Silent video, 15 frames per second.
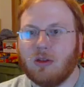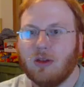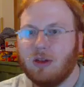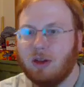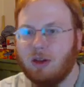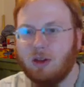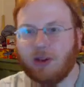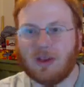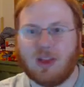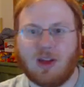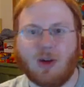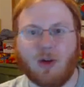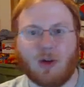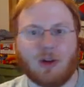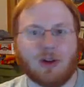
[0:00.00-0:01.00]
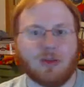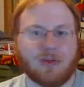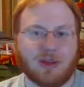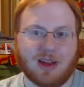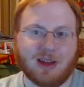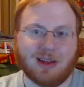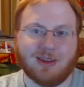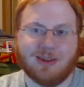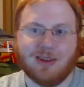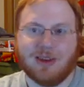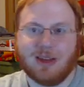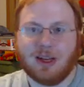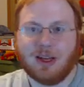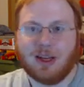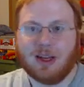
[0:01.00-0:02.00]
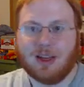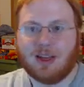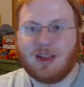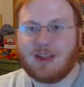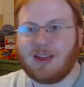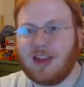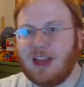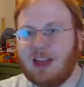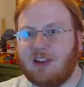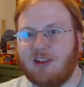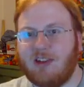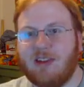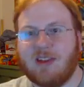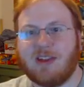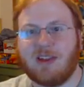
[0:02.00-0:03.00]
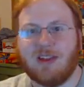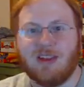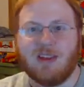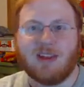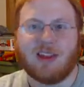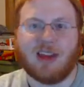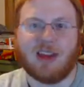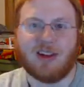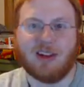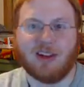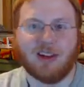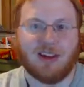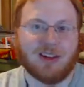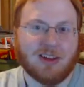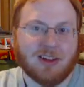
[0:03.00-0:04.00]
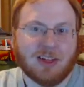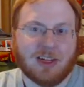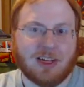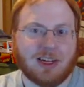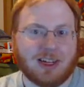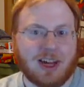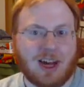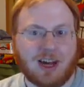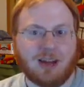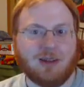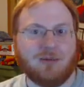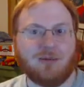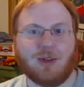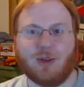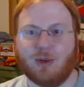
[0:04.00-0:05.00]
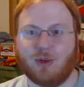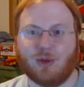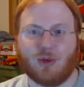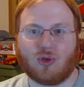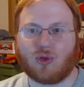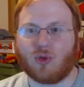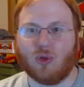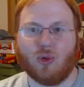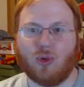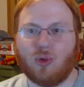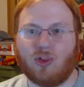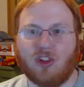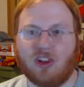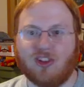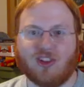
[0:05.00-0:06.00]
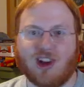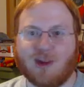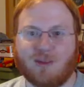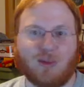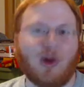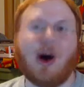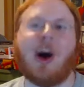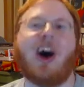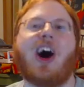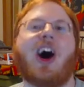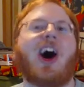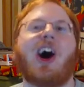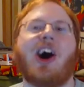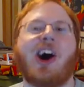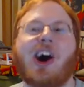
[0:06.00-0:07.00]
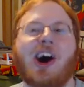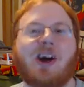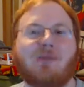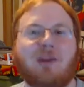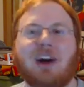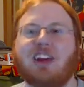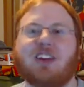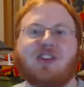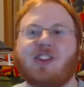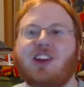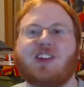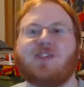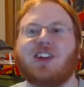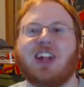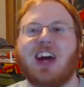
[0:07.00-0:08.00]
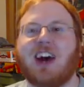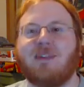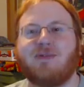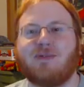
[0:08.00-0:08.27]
took the orbs and the sages and said that I'm going to screw things up. Ha ha ha ha, mine is an evil laugh.